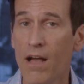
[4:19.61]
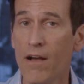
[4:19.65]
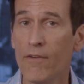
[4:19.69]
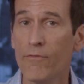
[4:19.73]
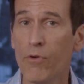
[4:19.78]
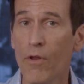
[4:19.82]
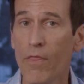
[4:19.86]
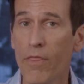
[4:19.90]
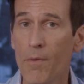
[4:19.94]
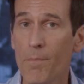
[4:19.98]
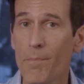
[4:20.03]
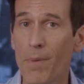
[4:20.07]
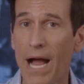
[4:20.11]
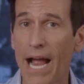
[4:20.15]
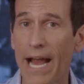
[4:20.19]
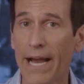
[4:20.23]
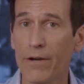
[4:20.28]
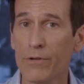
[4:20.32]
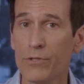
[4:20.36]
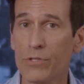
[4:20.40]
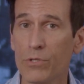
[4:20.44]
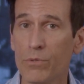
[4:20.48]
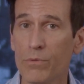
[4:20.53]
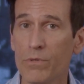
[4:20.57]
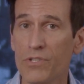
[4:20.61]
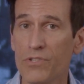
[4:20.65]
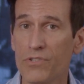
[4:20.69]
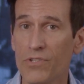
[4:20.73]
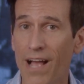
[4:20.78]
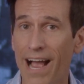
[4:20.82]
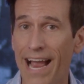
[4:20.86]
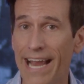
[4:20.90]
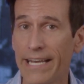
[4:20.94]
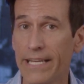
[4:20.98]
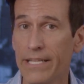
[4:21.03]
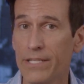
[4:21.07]
for the buyer to
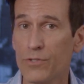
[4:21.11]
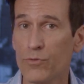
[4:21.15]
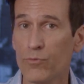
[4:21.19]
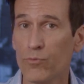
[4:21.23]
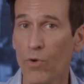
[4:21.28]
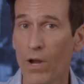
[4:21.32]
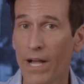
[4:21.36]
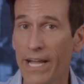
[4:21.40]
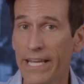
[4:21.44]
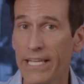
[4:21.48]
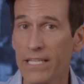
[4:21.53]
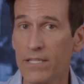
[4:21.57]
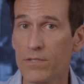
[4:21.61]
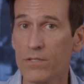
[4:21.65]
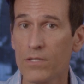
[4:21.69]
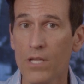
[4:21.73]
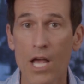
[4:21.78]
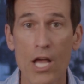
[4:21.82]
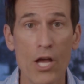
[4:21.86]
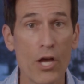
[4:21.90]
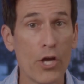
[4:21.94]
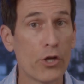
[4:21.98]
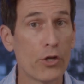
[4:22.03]
assign its rights.